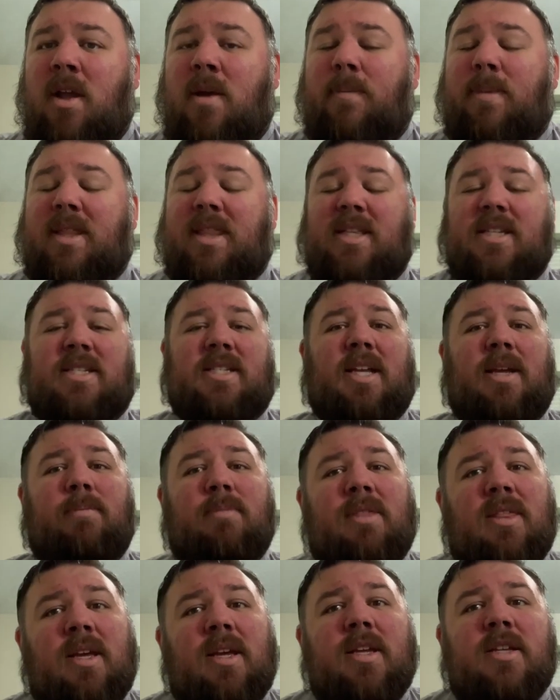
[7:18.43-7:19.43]
But the same
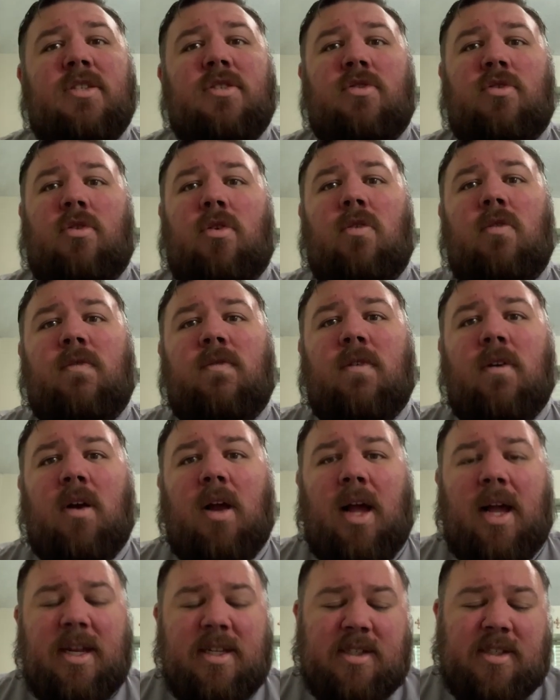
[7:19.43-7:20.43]
thing is true for
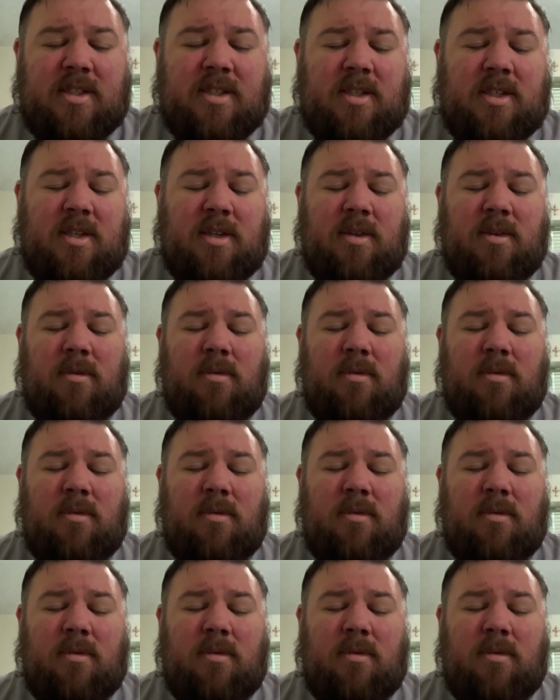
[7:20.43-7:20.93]
us.